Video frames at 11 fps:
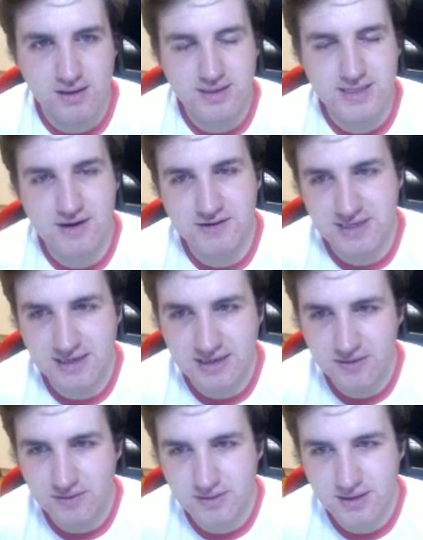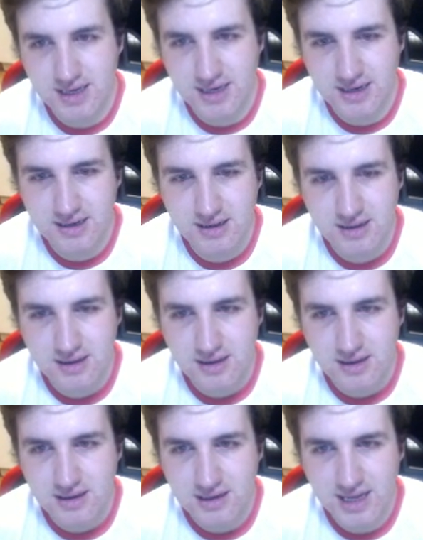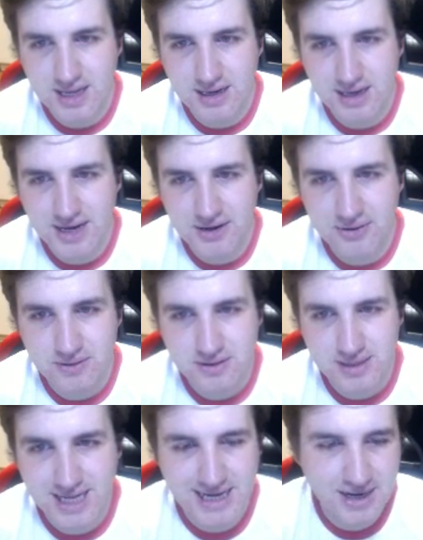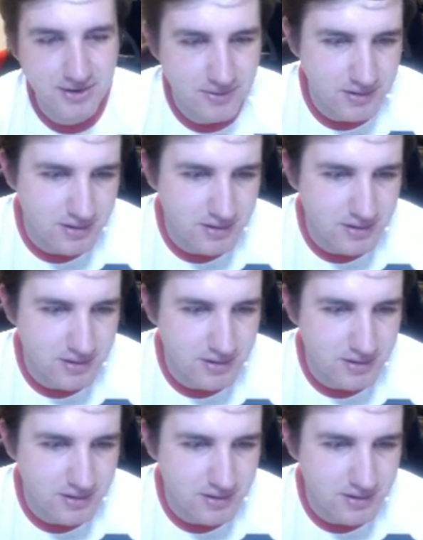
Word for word: seriously, who, like, Le Leno? Get Leno?